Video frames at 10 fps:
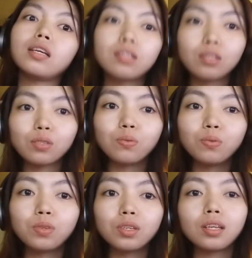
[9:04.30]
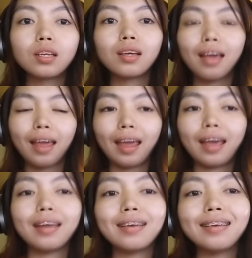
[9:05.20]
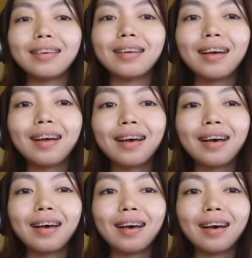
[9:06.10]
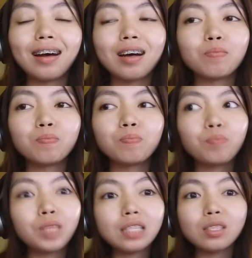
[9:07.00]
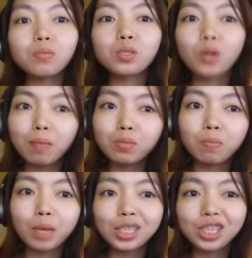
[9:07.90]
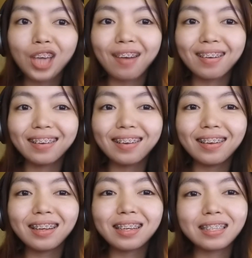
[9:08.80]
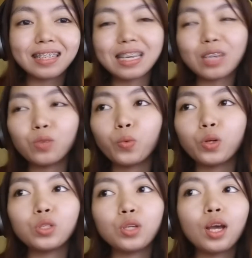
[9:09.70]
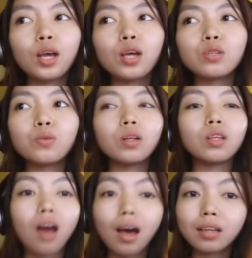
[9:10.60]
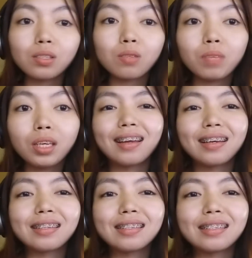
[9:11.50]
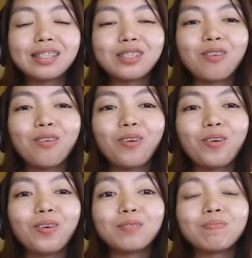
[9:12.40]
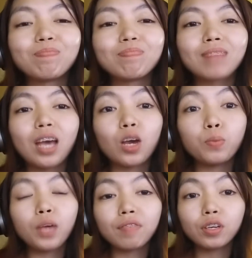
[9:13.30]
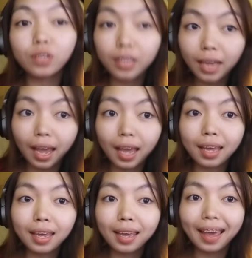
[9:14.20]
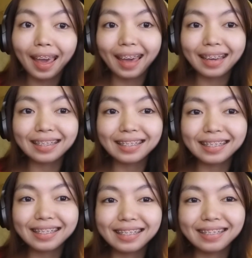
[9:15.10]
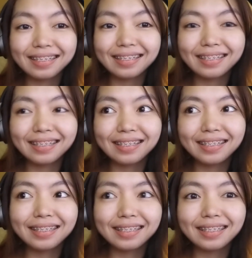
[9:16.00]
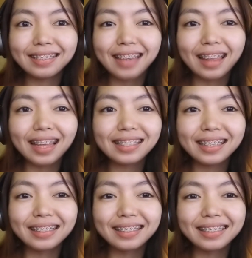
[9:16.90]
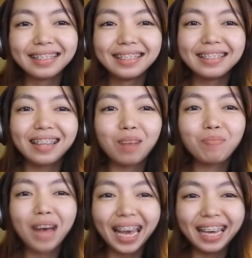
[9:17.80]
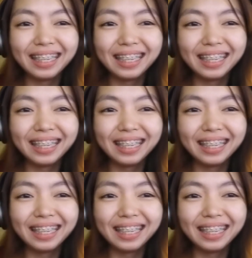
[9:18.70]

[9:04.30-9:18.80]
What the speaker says: soon. And please subscribe to my channel. It will do a lot to me. So I hope you have a good day, and yeah, that's it. Bye.